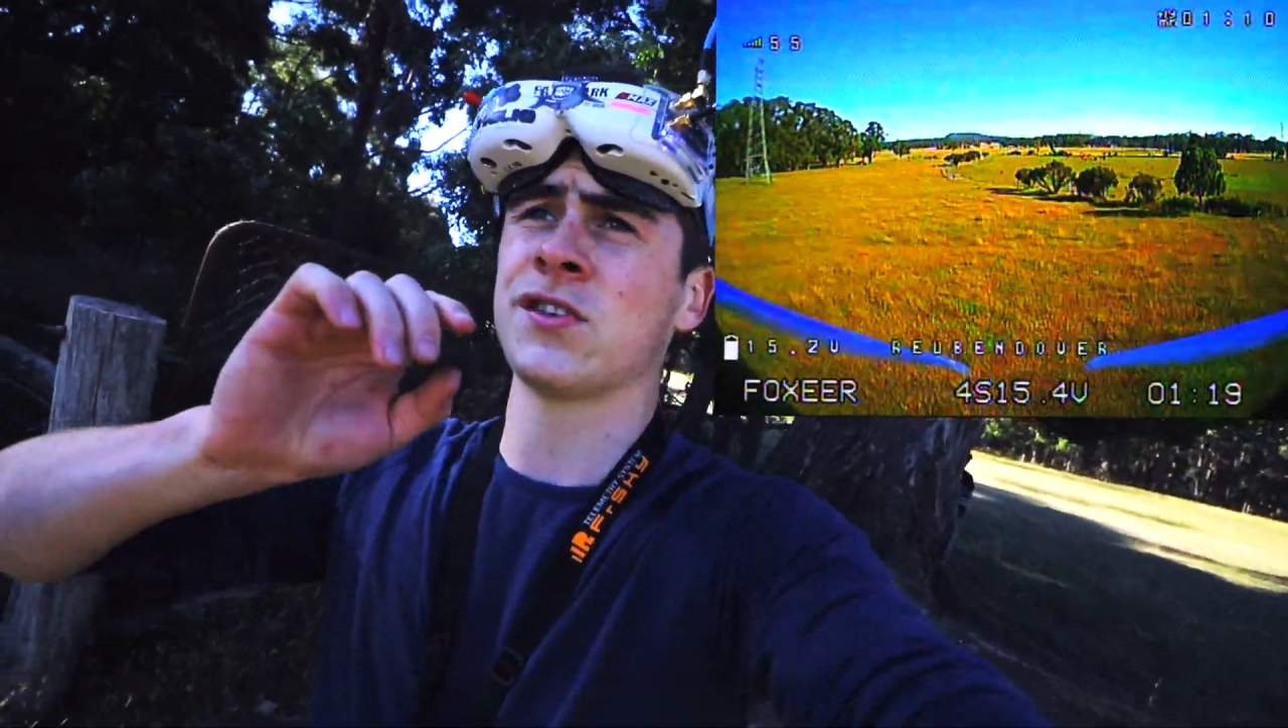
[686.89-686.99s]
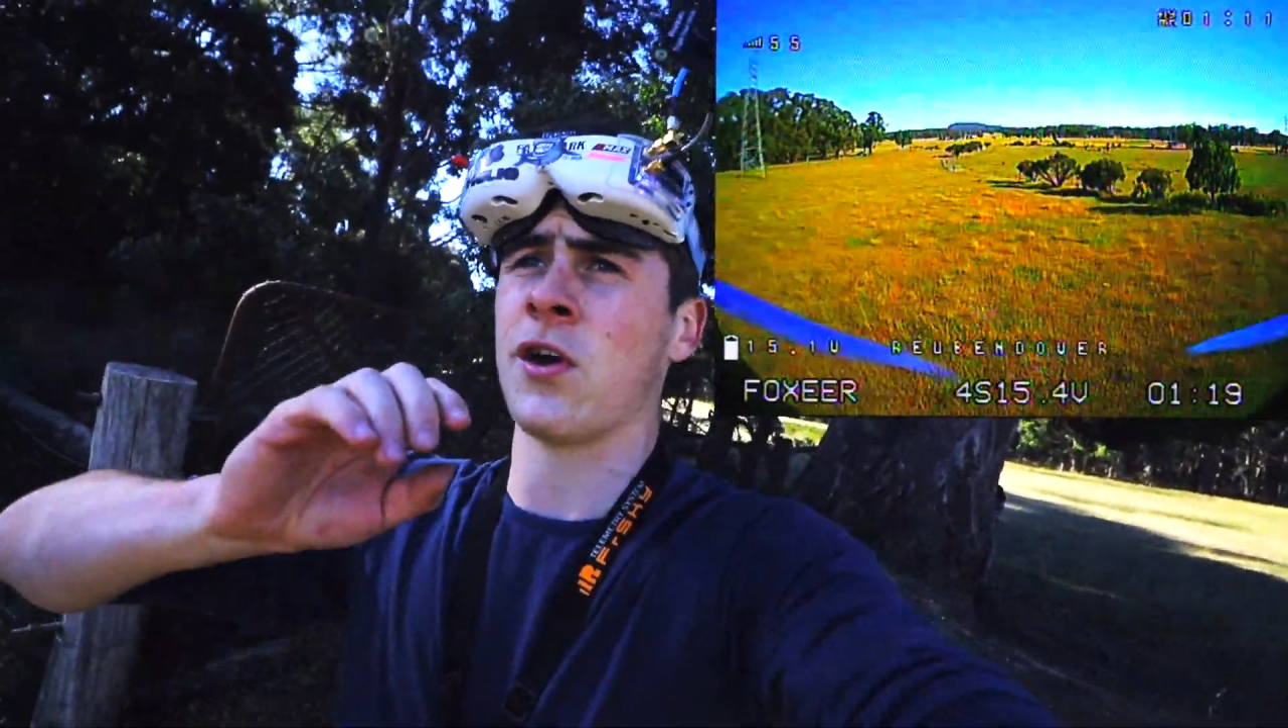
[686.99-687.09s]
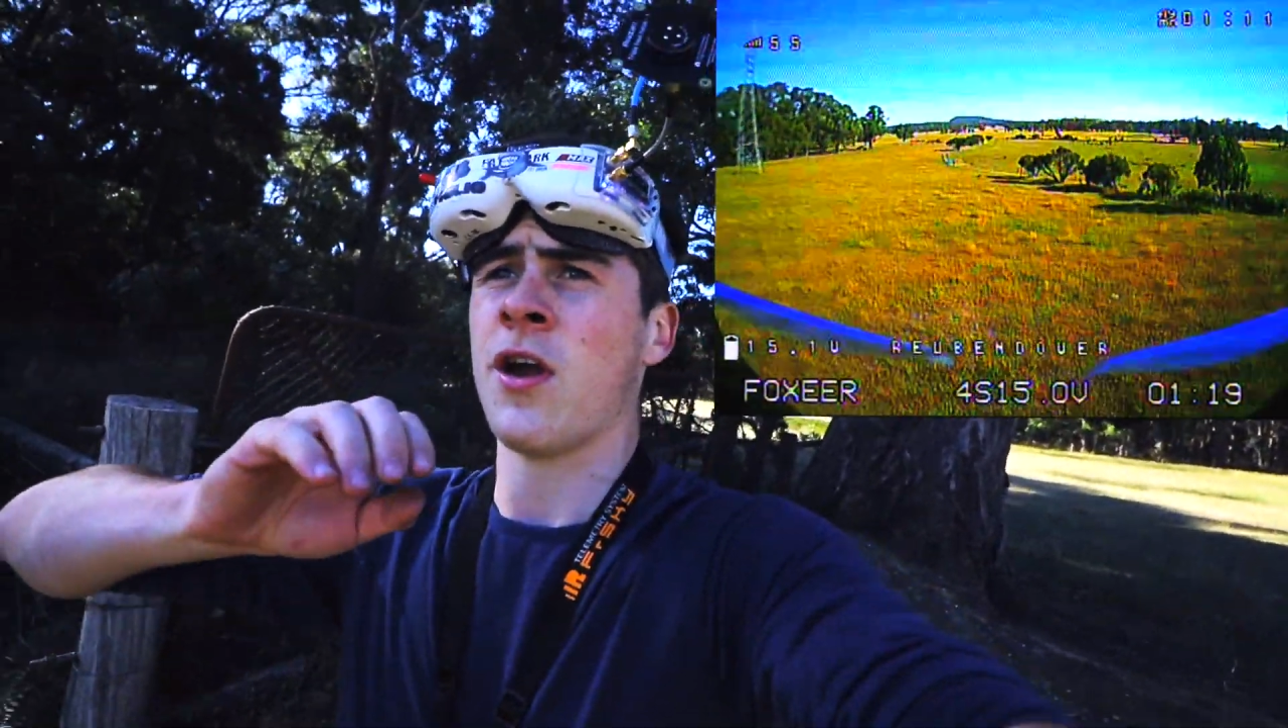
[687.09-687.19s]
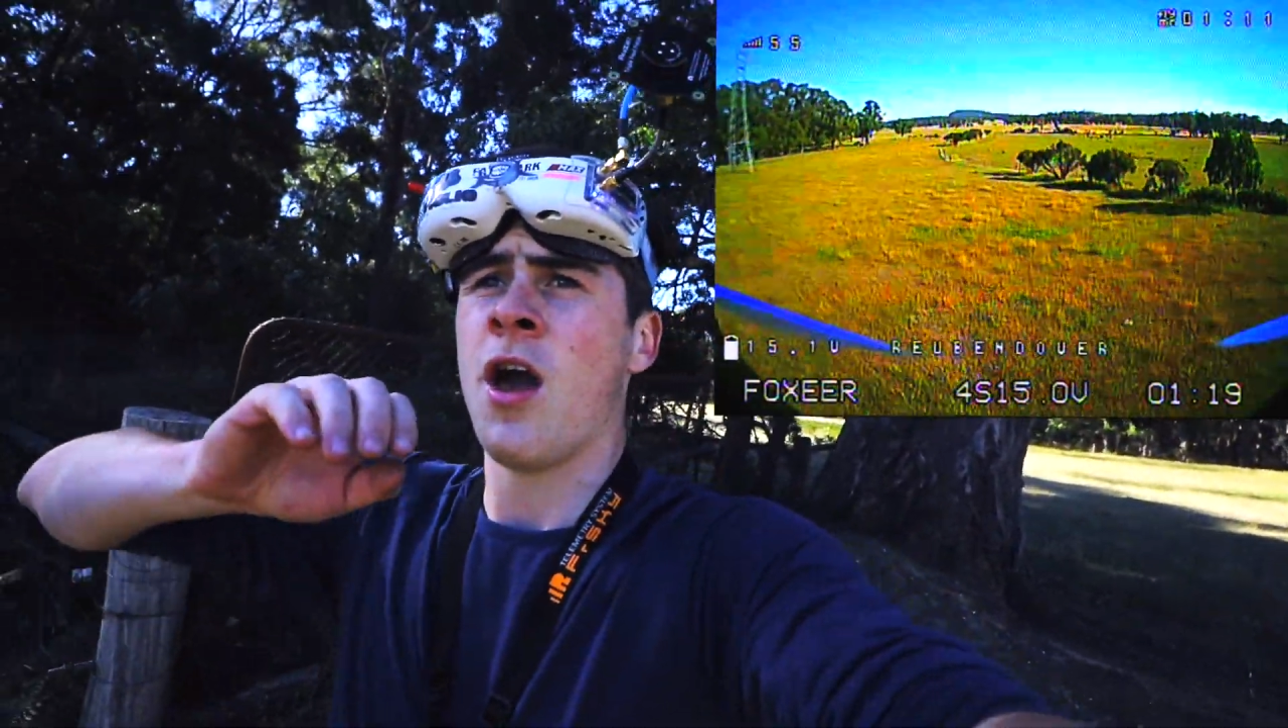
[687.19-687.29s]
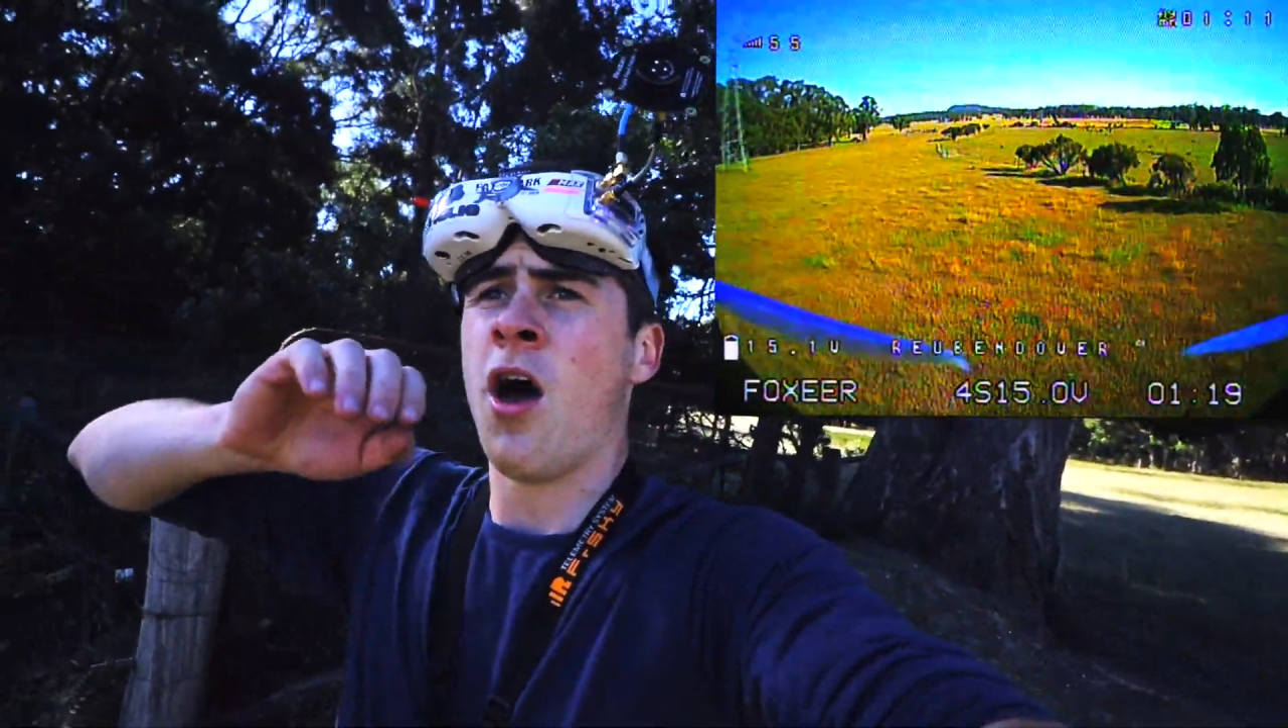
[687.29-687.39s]

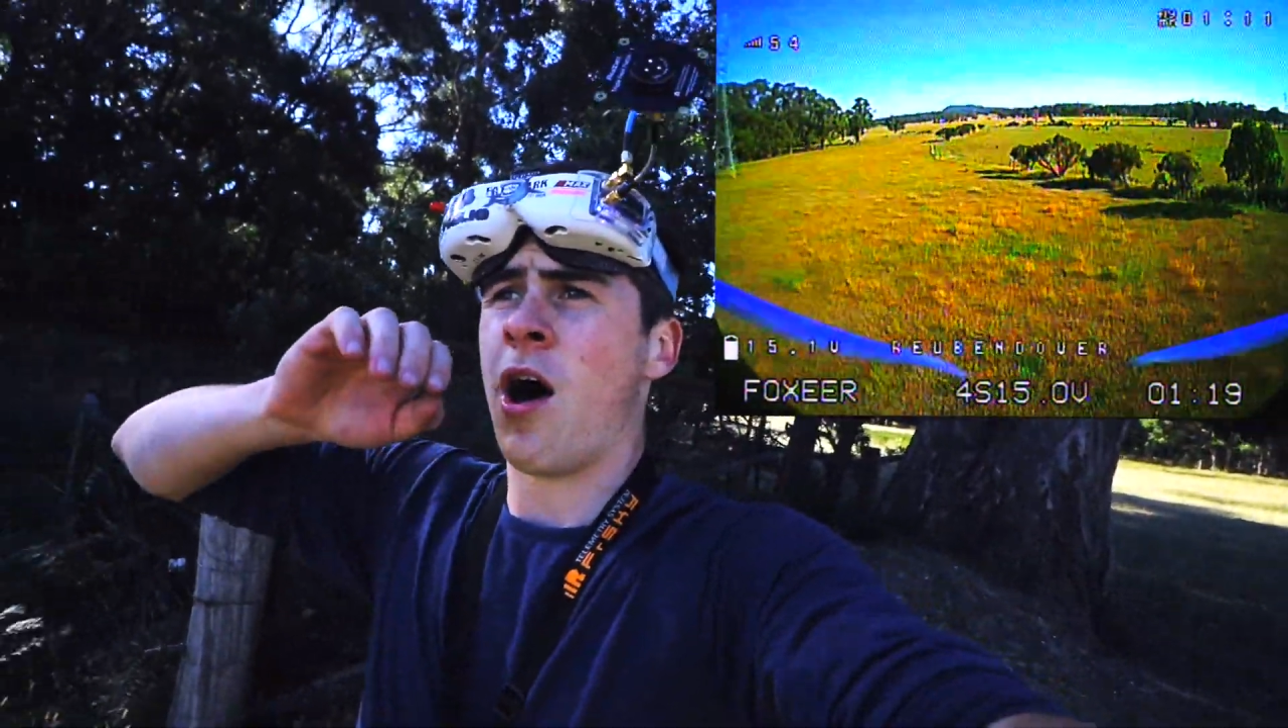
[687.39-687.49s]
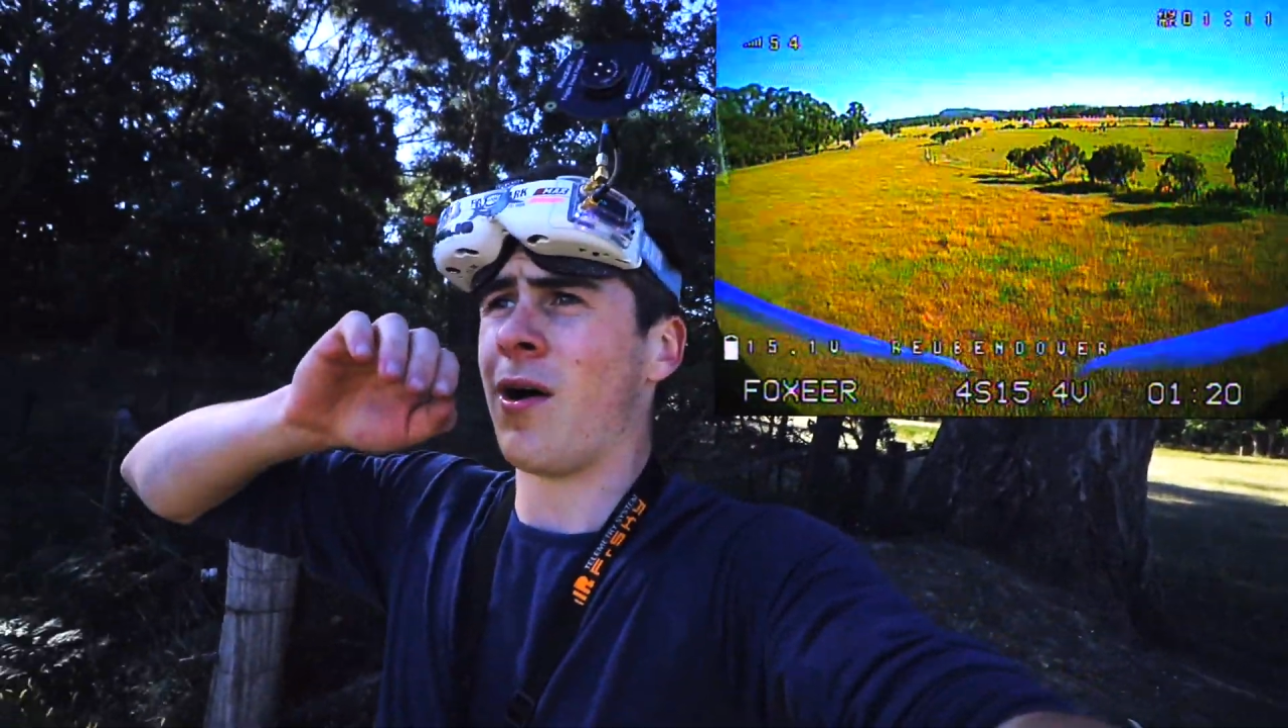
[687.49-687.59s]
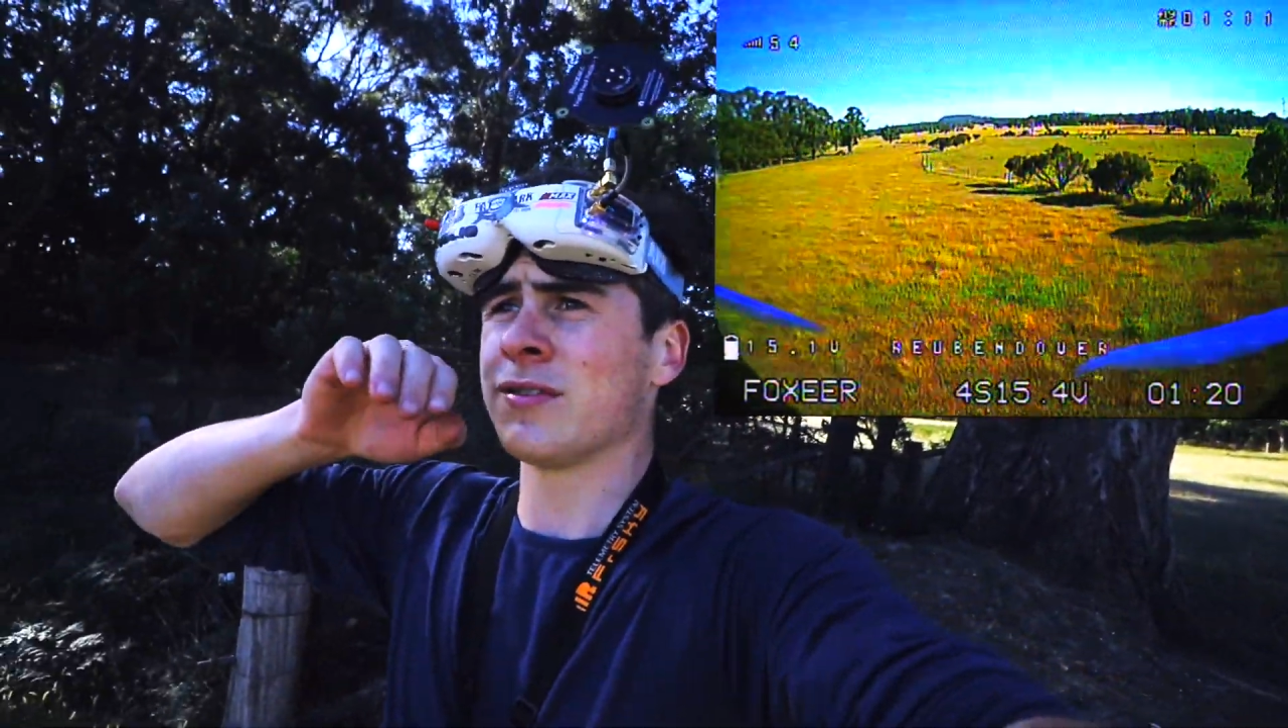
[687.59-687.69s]
So I